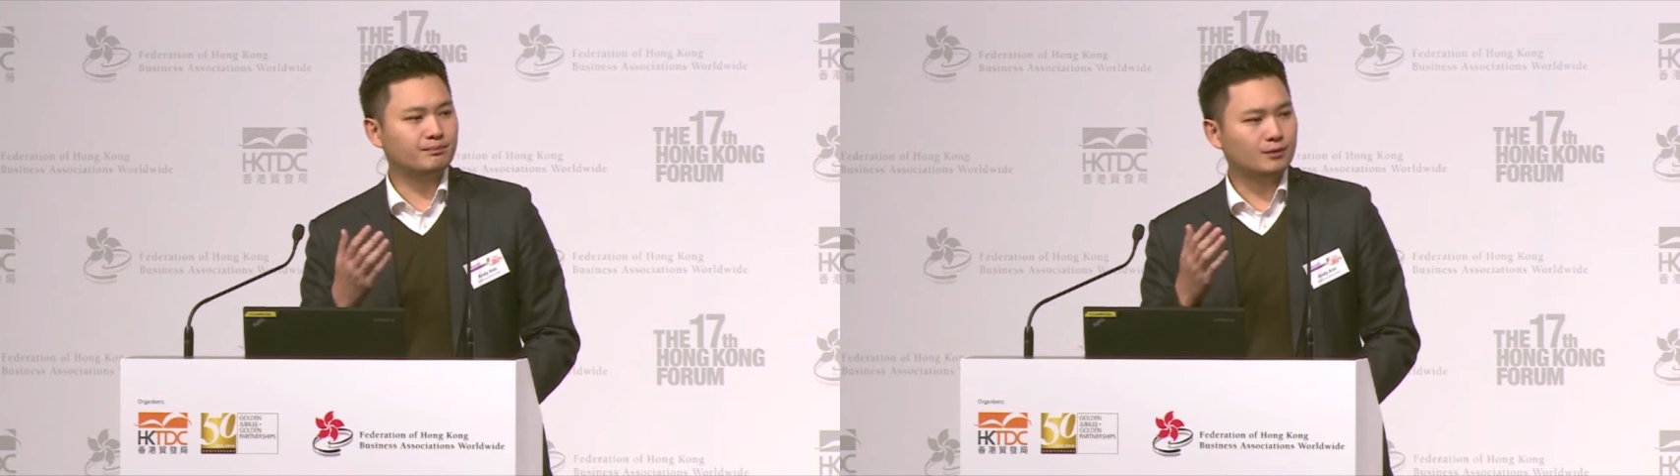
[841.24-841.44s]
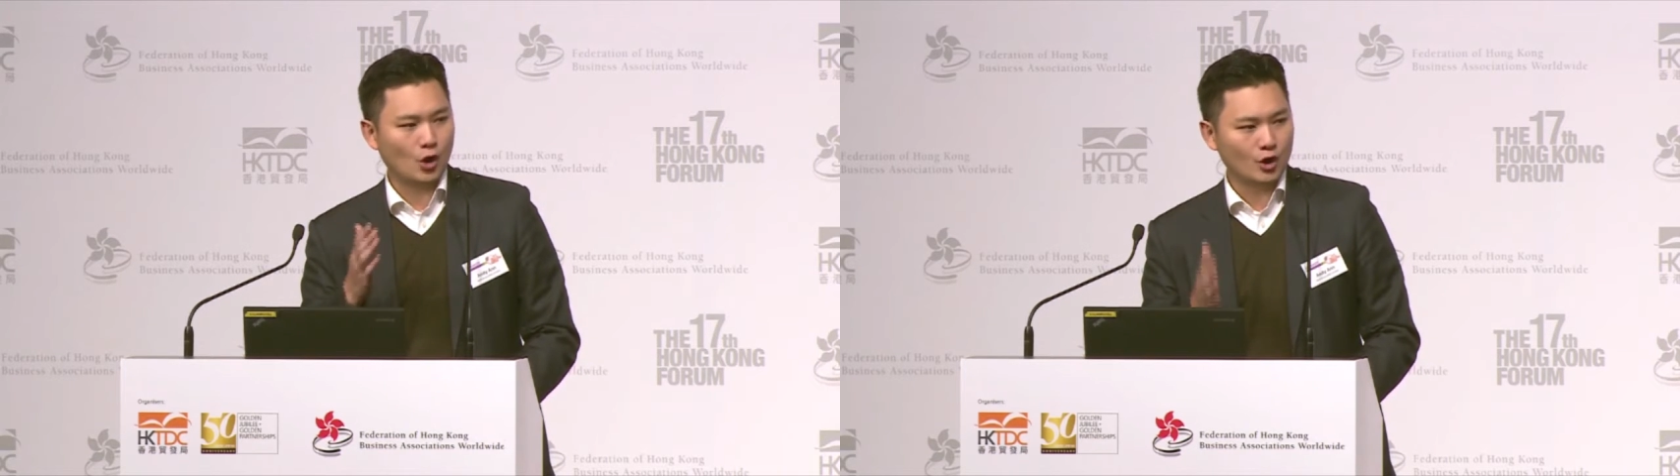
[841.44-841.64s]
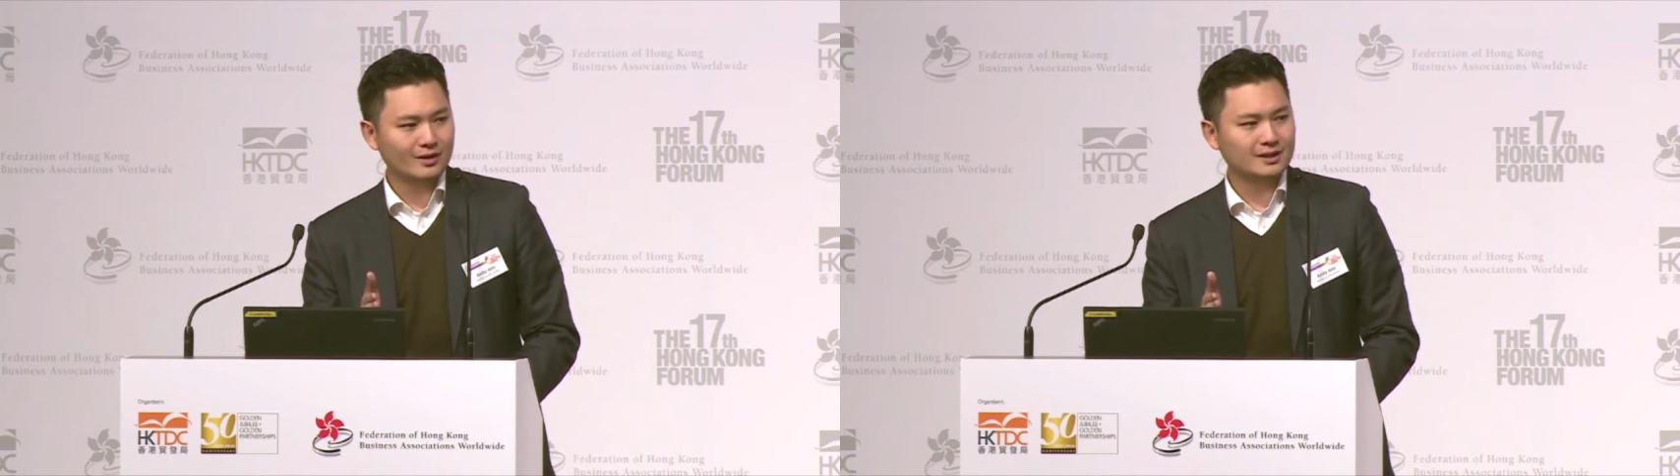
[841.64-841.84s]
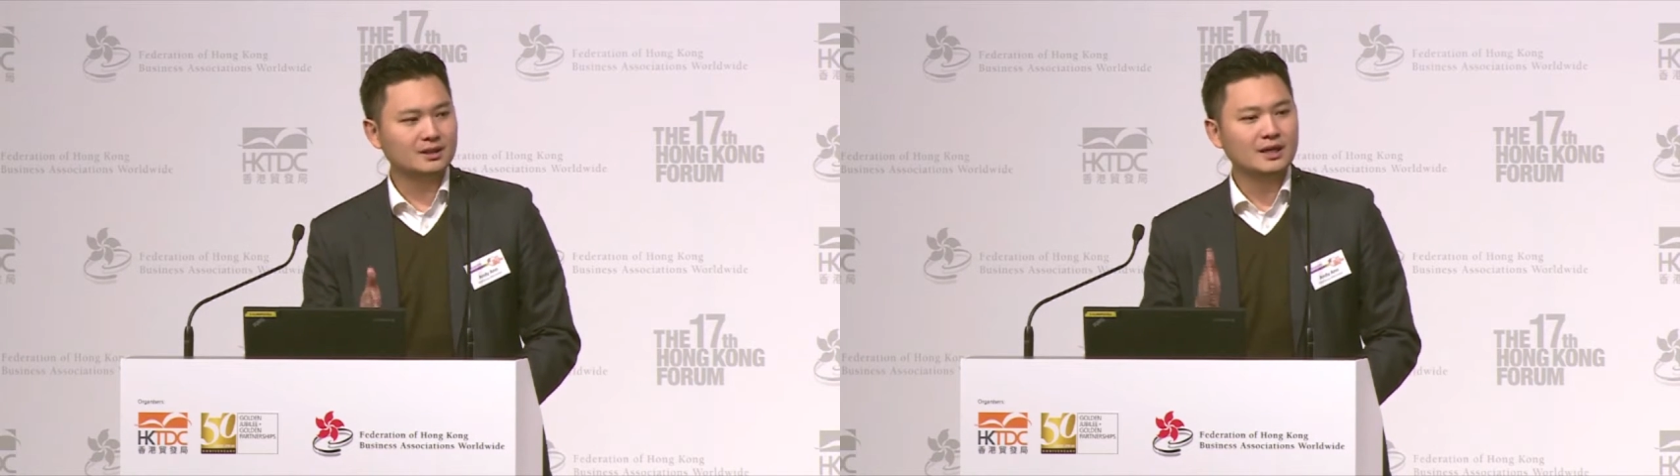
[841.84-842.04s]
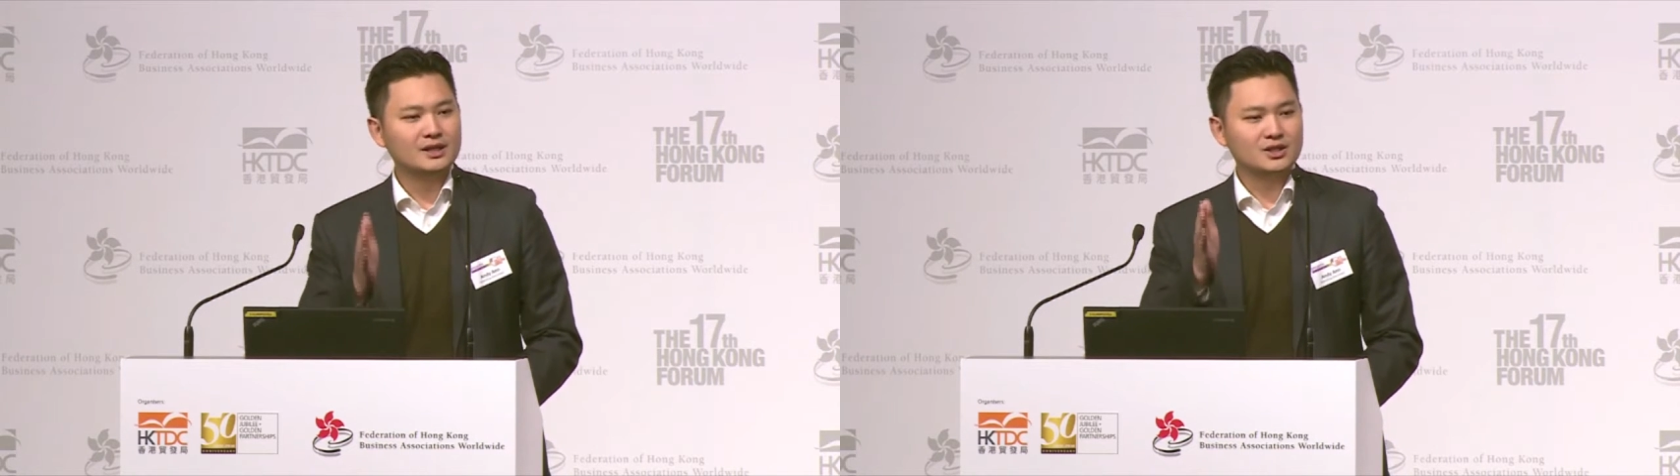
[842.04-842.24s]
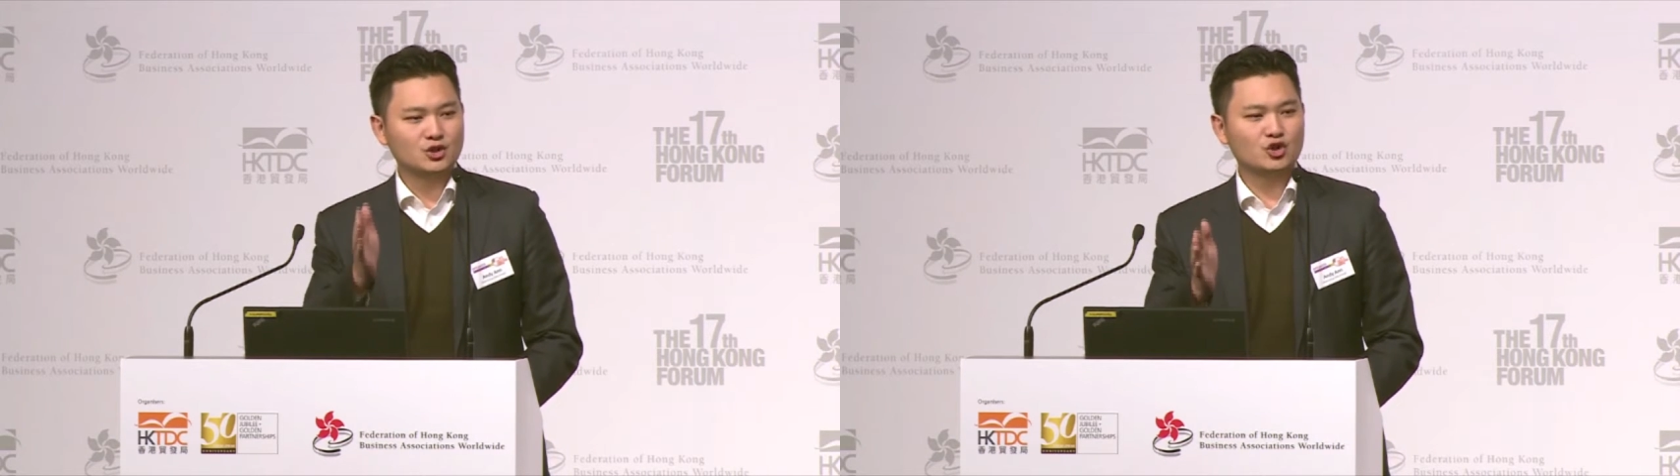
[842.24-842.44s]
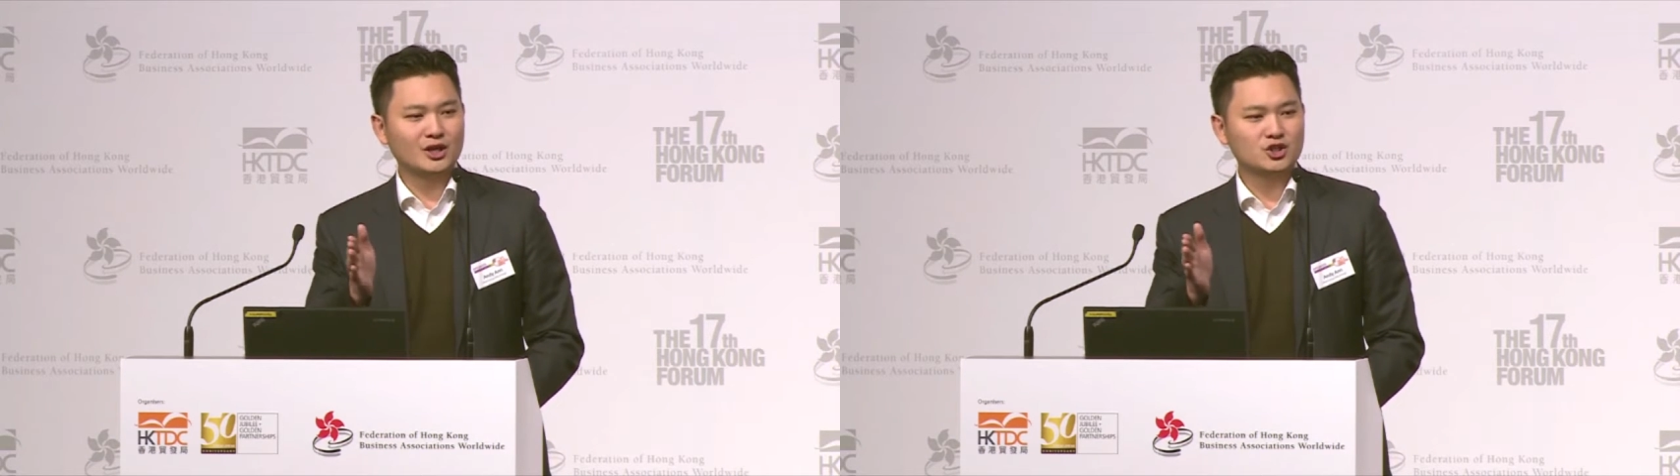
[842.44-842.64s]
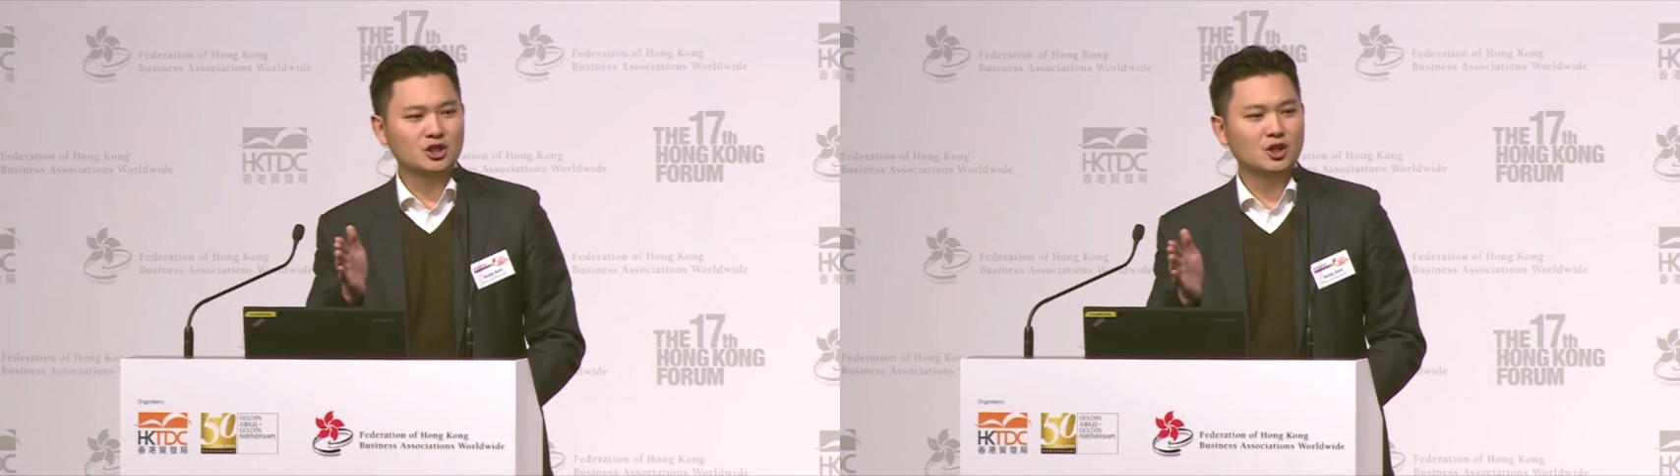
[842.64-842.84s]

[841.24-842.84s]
current situation